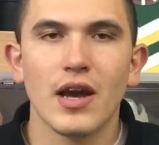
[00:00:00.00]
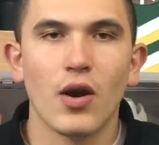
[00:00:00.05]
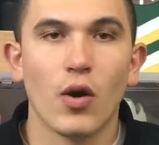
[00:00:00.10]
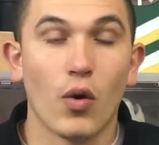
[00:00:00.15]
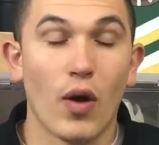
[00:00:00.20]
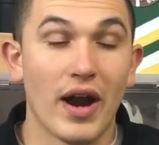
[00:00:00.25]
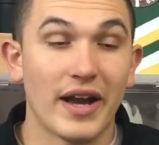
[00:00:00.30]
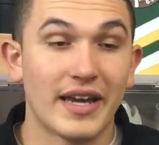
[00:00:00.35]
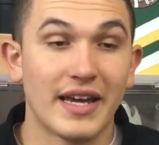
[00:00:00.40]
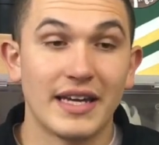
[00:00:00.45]

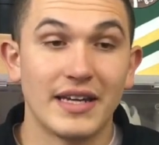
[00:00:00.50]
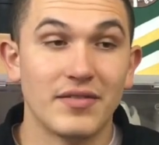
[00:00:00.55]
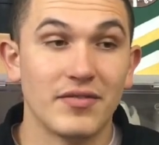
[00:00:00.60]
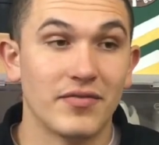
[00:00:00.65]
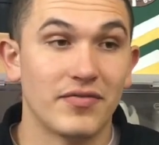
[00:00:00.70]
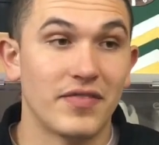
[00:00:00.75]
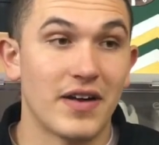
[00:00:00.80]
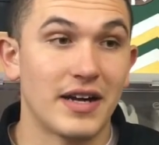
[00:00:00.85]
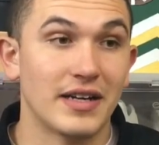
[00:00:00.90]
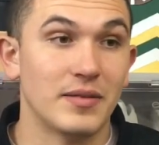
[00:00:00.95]
or I can't even
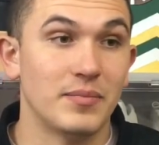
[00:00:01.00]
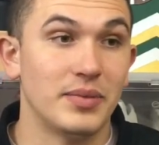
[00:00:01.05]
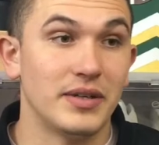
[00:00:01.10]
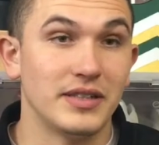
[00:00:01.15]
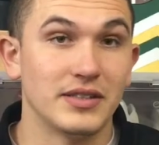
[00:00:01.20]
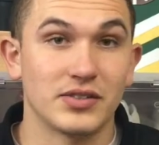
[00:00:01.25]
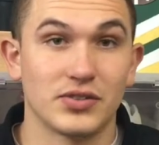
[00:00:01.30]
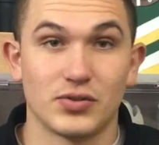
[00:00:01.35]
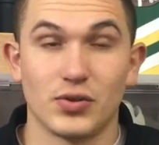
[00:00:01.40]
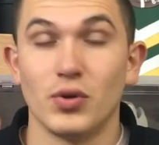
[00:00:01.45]
find it
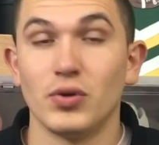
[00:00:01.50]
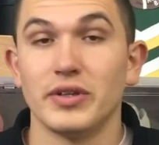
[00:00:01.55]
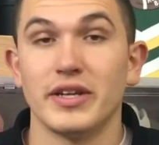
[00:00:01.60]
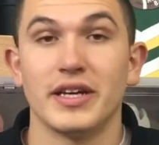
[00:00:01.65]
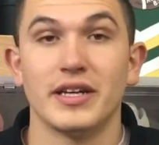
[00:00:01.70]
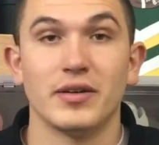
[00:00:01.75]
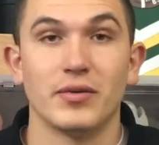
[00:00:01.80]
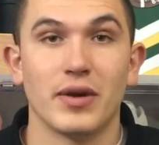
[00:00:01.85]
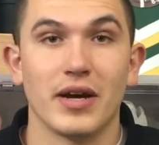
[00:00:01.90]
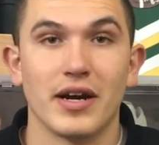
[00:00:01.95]
being sold
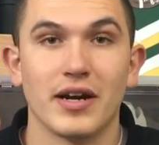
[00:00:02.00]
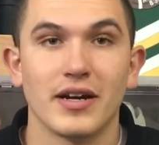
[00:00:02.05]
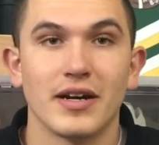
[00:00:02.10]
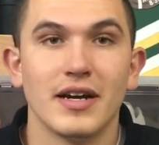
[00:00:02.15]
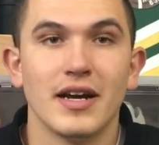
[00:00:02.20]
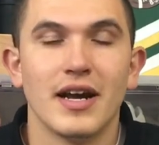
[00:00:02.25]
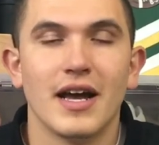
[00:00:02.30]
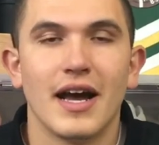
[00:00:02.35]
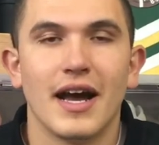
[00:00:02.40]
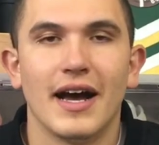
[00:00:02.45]
anywhere
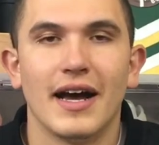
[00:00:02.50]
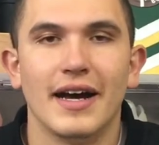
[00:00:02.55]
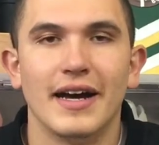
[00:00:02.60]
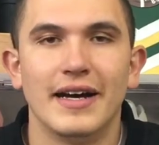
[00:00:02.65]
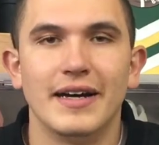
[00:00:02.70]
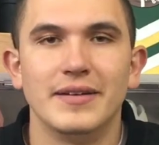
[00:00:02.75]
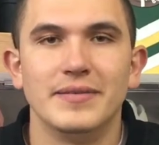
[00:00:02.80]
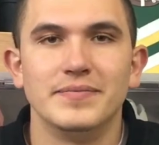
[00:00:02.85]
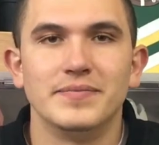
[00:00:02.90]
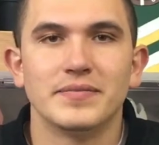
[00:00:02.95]

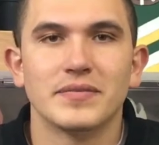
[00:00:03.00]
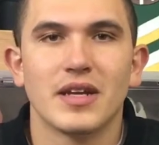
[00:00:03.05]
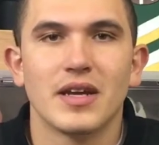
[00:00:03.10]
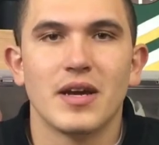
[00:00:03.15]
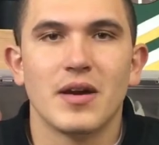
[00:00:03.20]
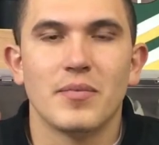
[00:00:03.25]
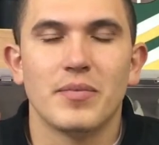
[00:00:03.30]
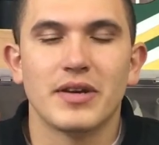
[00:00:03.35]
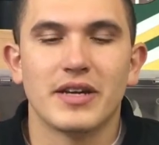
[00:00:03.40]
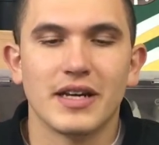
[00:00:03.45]
um,
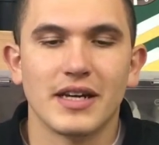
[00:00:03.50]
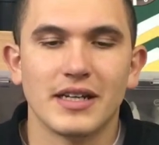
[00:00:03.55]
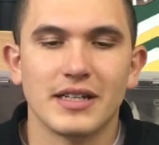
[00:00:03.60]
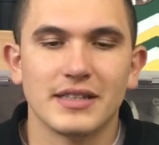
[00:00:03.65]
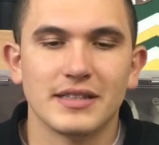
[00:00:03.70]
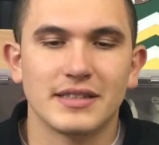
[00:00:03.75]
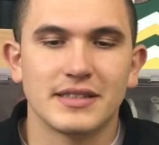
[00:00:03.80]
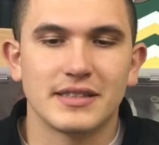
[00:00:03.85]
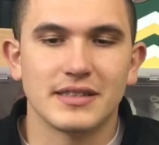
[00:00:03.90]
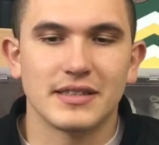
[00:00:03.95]

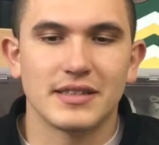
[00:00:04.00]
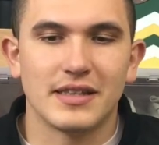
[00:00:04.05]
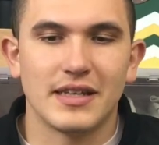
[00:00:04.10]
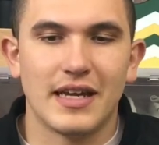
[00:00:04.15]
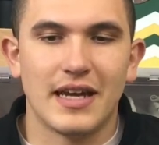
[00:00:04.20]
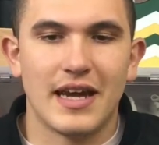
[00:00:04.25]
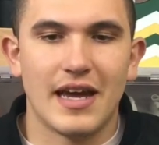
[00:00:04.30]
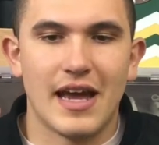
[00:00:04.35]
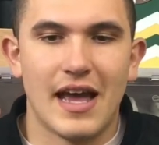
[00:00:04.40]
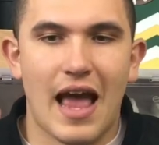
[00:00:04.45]
because
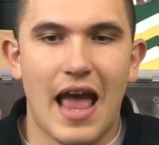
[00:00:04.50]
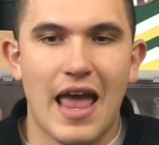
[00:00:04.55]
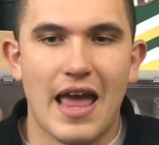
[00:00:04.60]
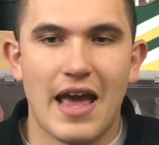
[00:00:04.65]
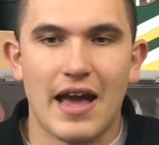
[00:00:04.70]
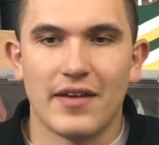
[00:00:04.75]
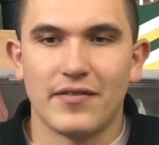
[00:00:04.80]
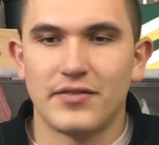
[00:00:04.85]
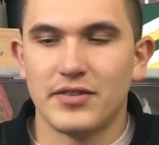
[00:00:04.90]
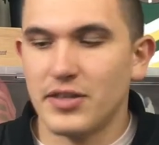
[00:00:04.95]

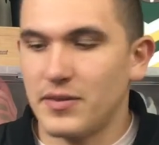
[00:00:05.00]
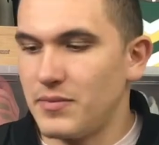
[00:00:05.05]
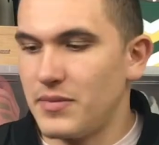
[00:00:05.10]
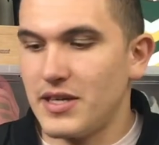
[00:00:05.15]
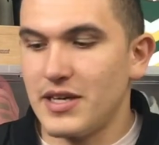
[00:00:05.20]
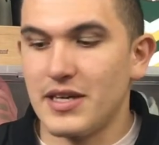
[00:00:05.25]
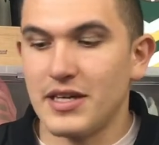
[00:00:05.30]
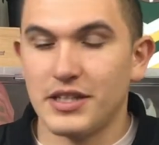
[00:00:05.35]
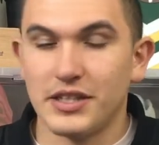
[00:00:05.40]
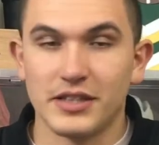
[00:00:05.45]
yeah, to
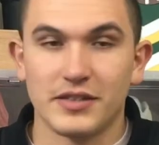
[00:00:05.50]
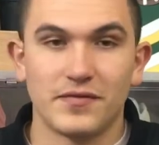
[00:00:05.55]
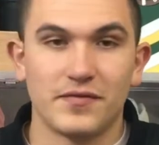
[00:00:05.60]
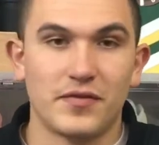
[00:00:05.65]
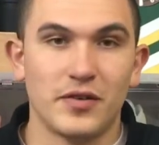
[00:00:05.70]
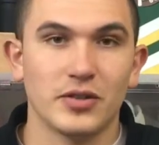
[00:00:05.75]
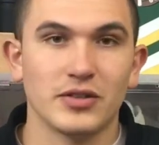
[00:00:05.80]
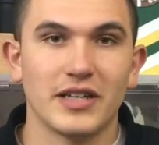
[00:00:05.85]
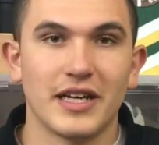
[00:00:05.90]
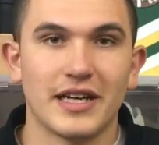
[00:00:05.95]
me it just
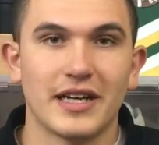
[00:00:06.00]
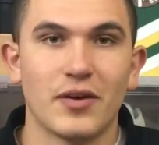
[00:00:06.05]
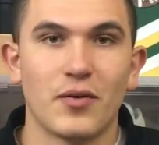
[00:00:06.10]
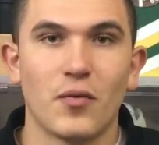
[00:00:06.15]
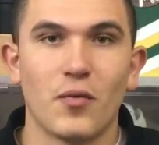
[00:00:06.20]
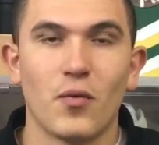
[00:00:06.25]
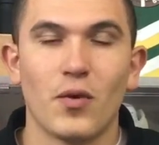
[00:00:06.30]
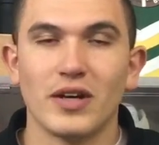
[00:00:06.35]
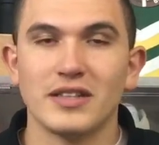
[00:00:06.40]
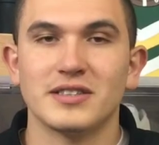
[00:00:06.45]
feels like it
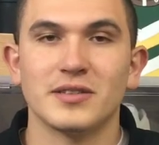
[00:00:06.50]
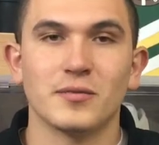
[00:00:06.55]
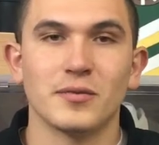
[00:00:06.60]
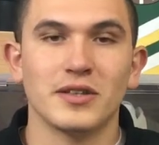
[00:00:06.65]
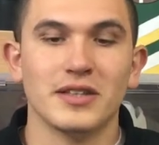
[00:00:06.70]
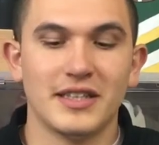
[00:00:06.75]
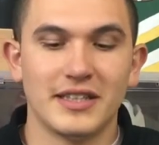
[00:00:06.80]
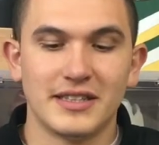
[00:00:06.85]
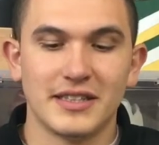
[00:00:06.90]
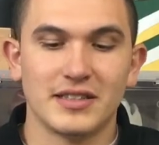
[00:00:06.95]
wasn't
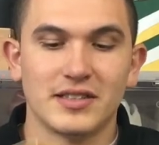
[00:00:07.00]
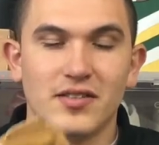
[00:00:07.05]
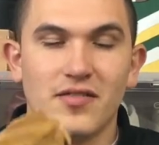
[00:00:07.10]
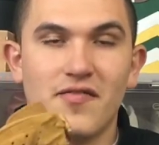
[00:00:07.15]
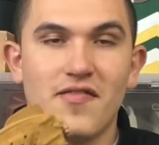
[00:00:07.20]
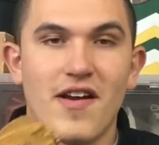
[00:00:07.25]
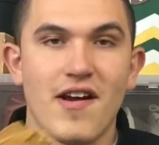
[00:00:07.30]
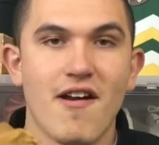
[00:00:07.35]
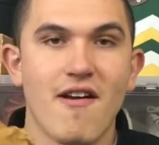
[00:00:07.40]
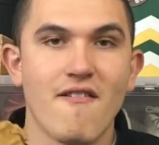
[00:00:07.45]
released. It's a
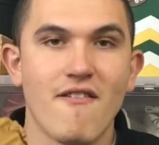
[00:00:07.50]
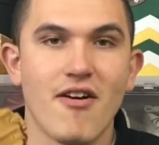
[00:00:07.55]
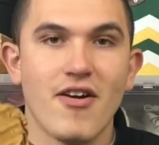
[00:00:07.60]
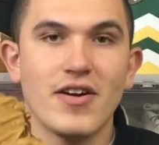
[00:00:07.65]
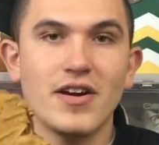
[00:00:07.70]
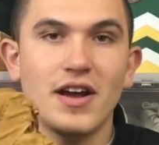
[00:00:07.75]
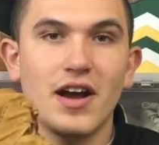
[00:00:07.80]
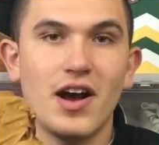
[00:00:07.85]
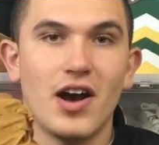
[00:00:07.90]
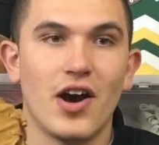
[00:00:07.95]
very
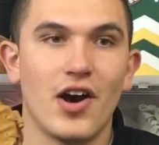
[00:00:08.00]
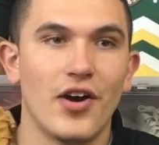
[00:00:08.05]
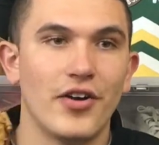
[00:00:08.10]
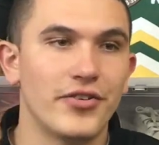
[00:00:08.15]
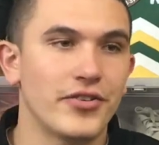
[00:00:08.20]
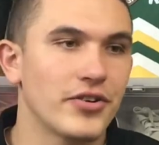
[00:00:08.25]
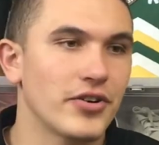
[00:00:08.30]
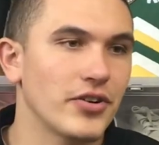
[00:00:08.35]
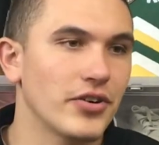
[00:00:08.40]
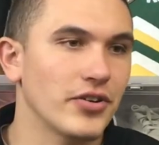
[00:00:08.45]
very
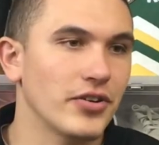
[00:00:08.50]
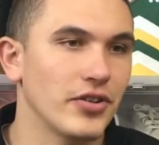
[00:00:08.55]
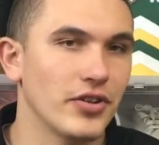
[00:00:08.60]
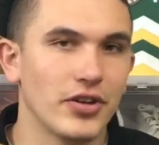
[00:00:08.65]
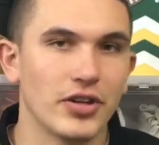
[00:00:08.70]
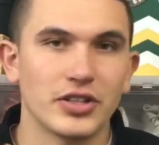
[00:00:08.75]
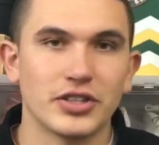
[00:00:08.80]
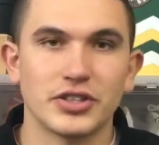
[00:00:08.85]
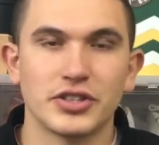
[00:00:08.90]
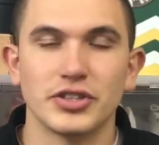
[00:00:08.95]

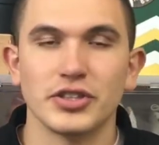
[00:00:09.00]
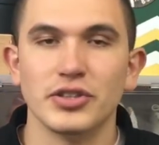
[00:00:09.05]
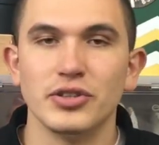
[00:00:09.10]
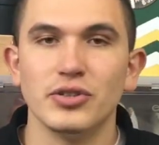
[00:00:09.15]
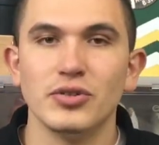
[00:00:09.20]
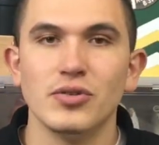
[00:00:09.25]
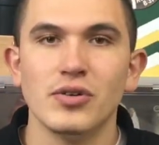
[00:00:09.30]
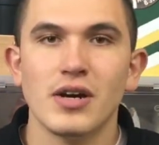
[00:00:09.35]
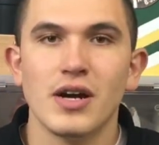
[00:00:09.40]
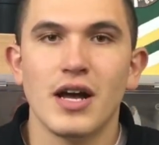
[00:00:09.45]
underlooked
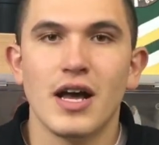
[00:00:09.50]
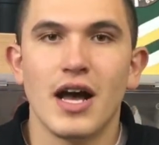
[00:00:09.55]
shoe.